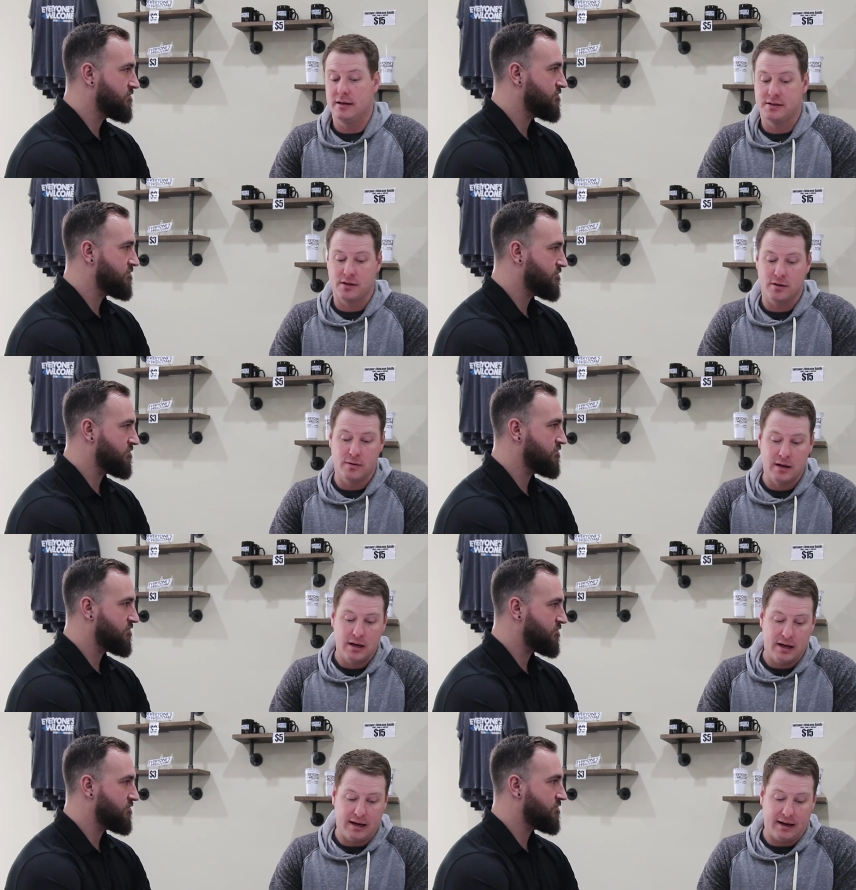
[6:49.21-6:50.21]
Speaker 1: and so,
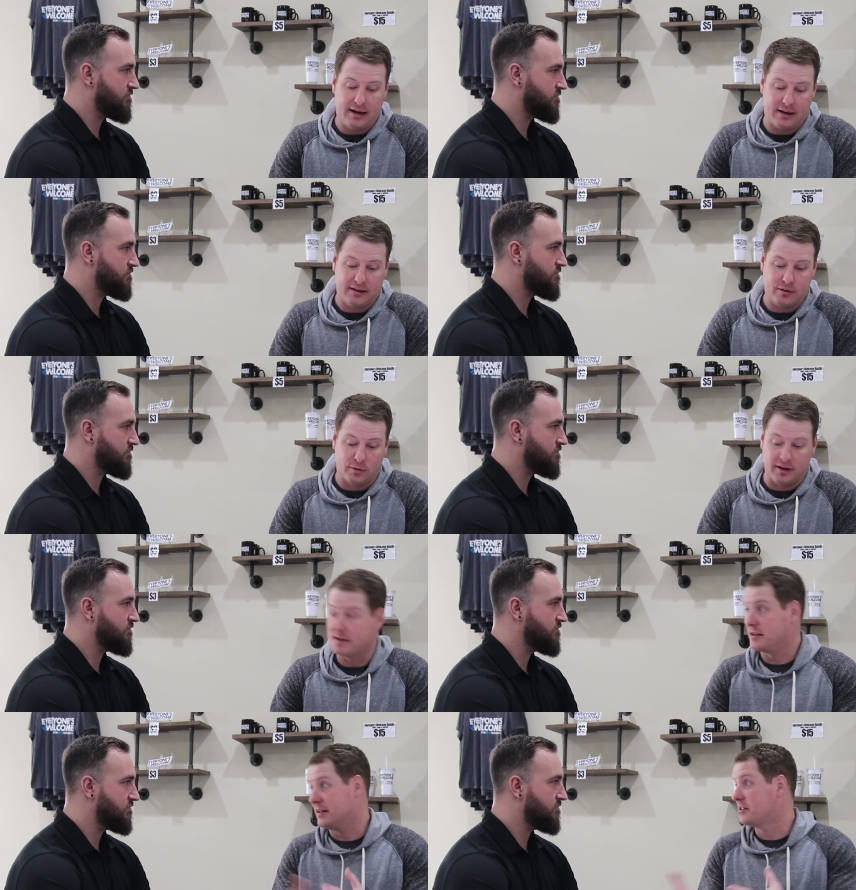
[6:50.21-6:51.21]
and, and, I think we're
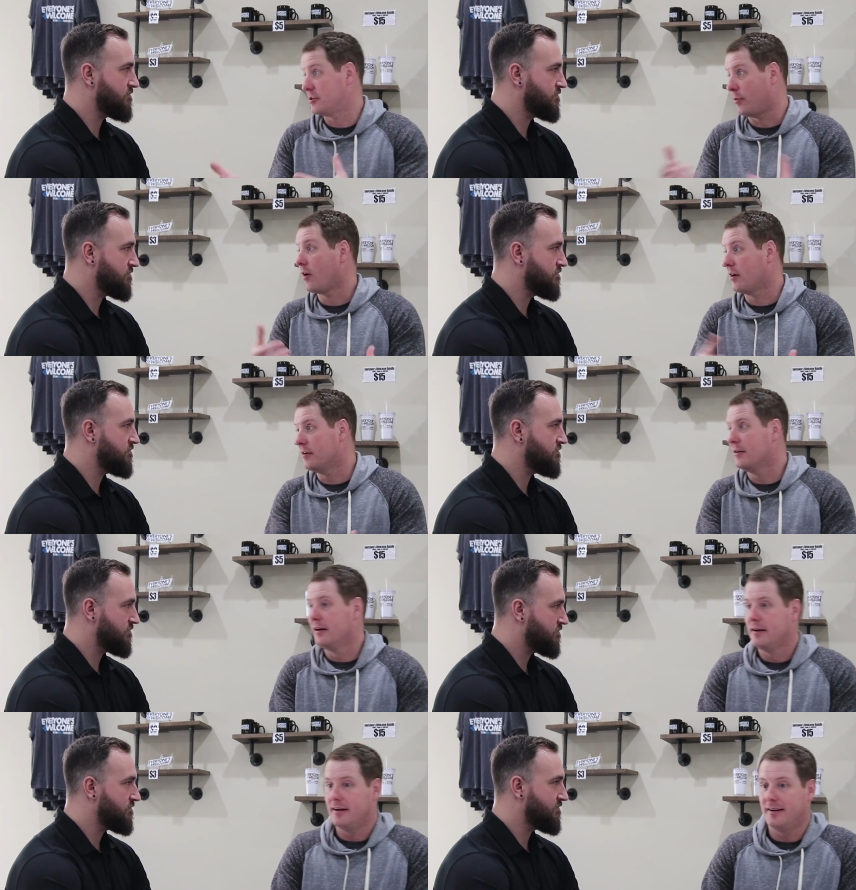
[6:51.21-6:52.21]
going to see this tomorrow.
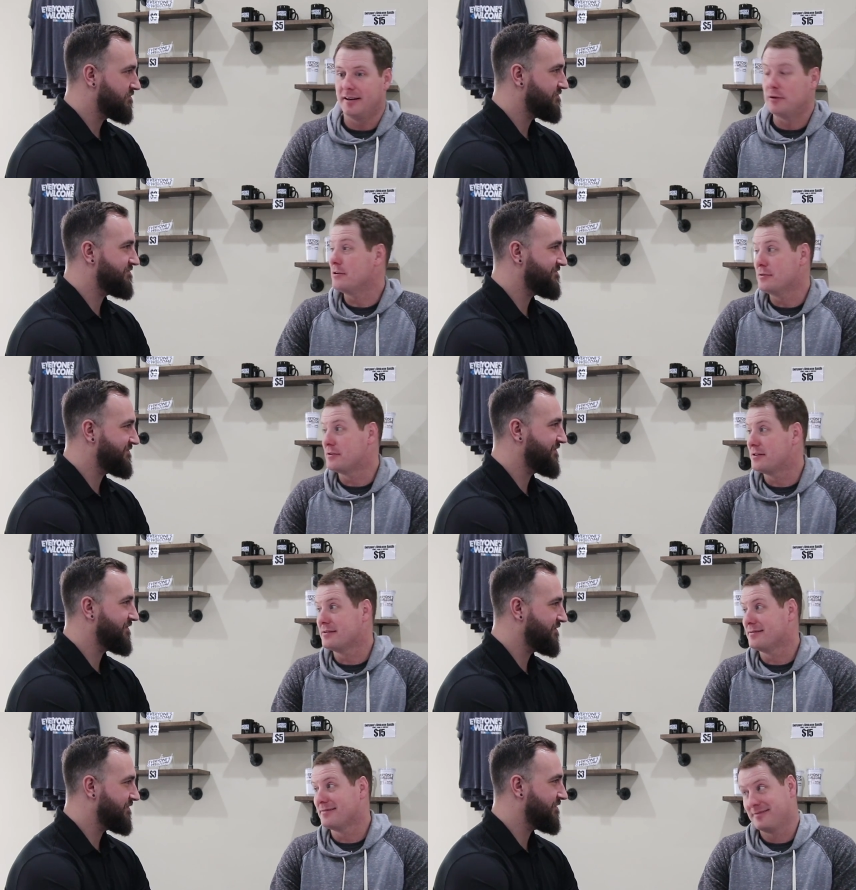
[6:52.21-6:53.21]
Uh, he'll
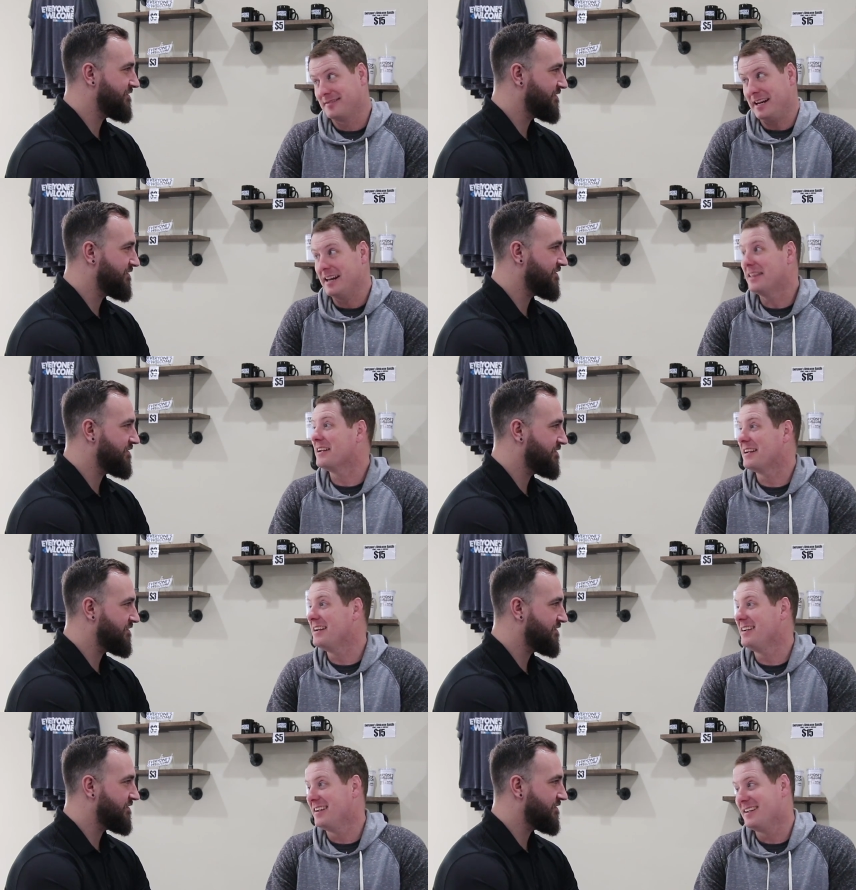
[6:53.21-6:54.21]
use anything
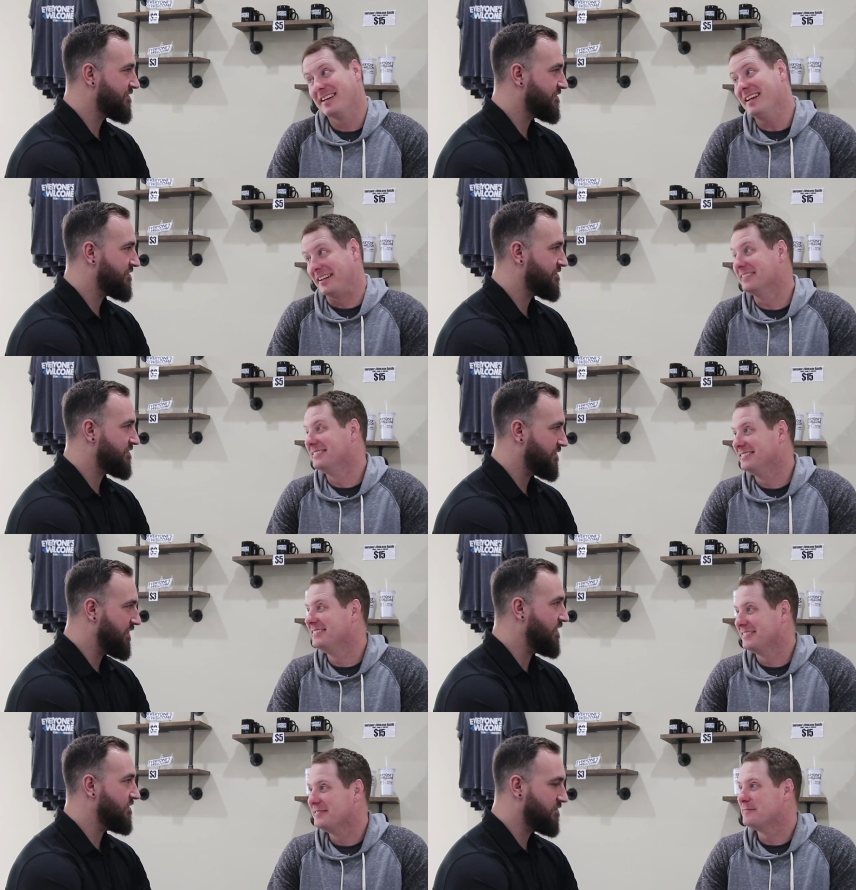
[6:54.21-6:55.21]
he, he can.
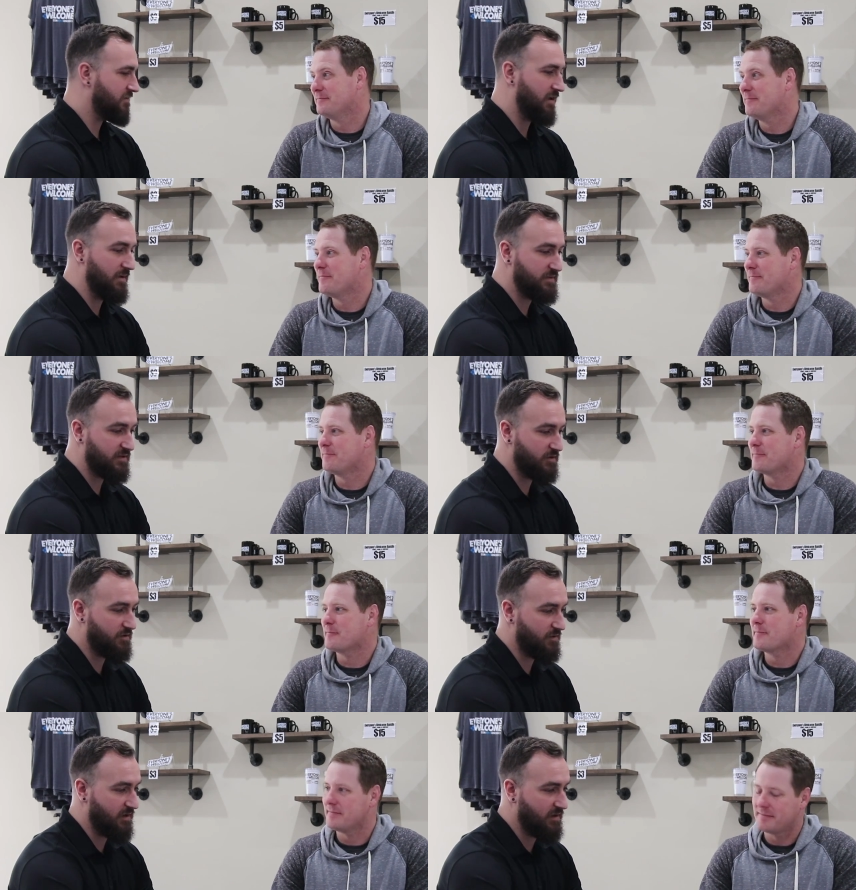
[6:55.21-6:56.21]
Speaker 2: Yeah,
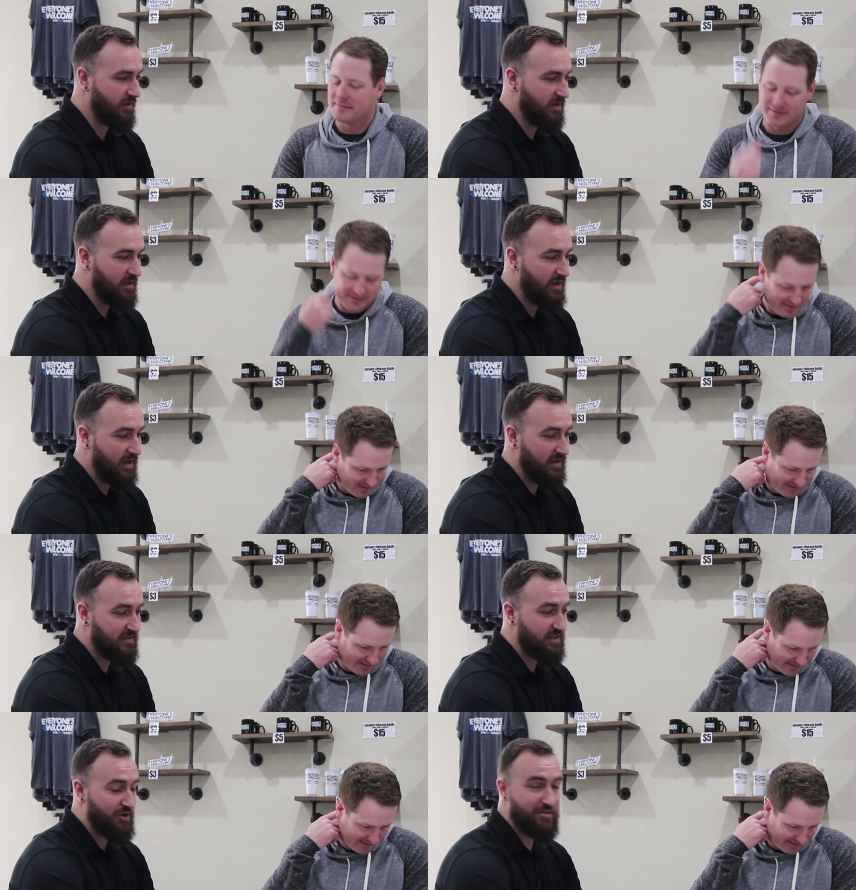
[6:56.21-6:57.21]
absolutely.
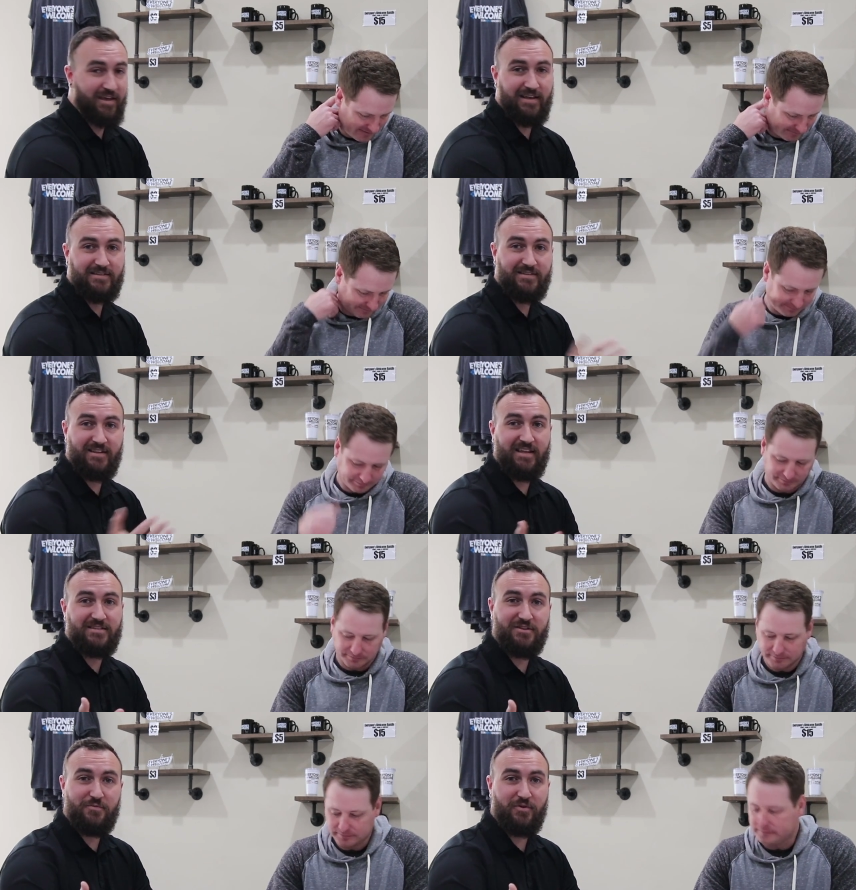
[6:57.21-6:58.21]
And so that's
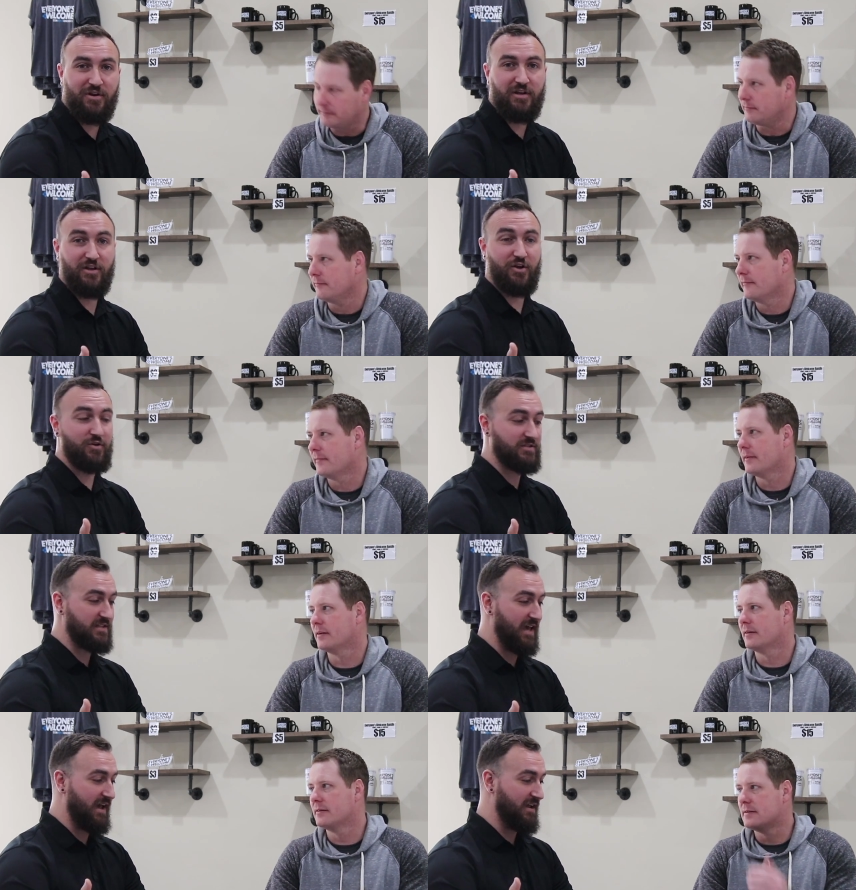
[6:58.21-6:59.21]
that's super good
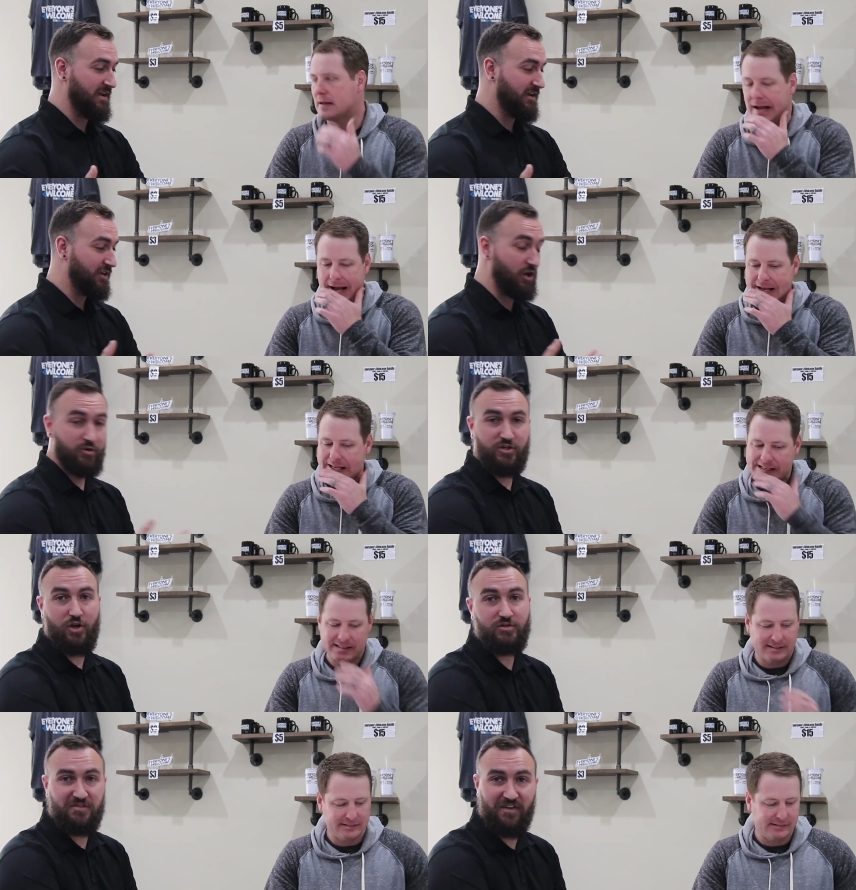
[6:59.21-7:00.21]
news that you know
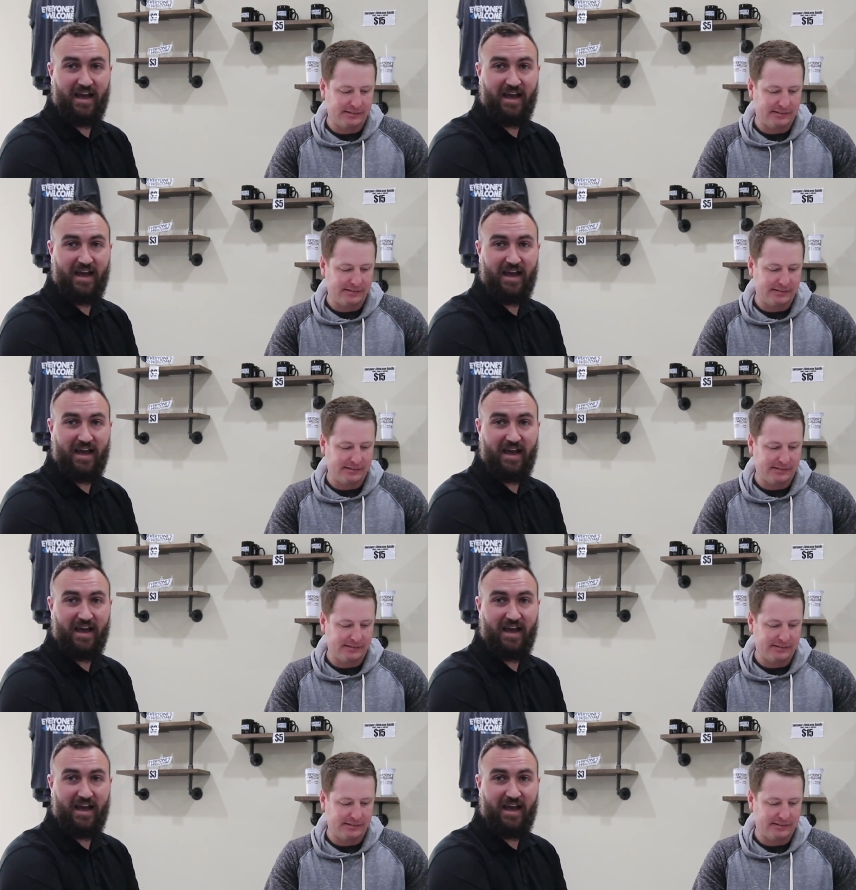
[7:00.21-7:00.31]
Joseph